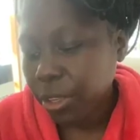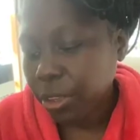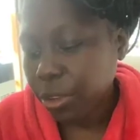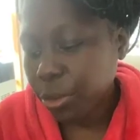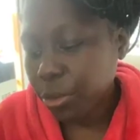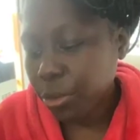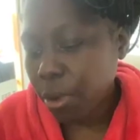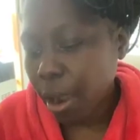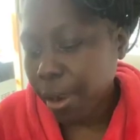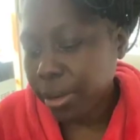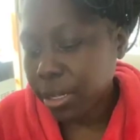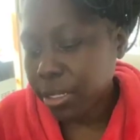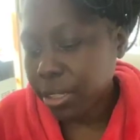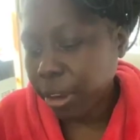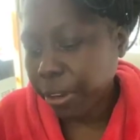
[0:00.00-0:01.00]
You are
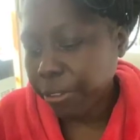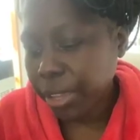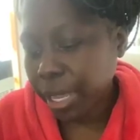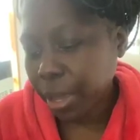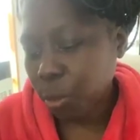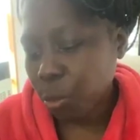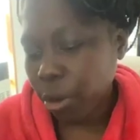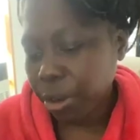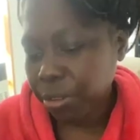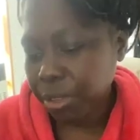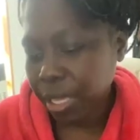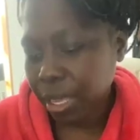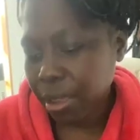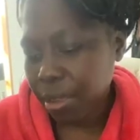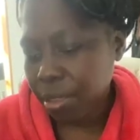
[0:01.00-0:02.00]
deserving and
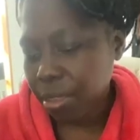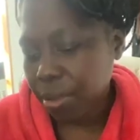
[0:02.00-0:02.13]
worthy.